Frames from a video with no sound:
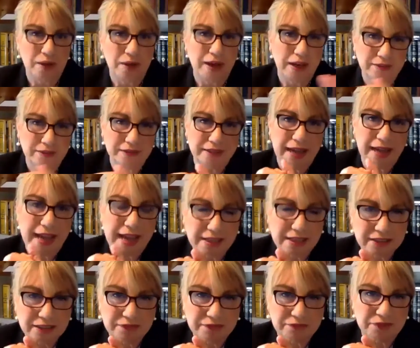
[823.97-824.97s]
out and
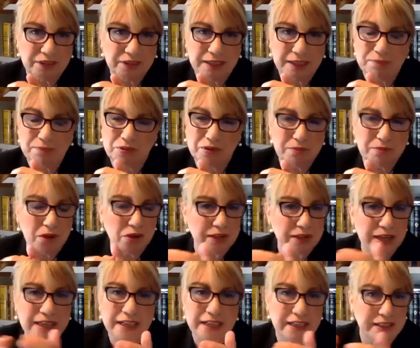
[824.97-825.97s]
actively promote
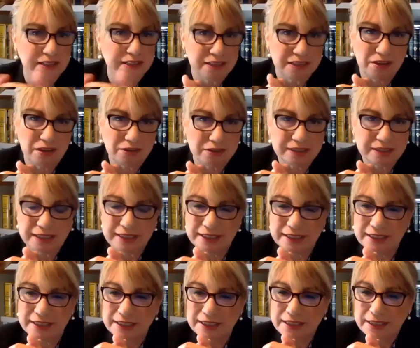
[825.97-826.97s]
any consulting.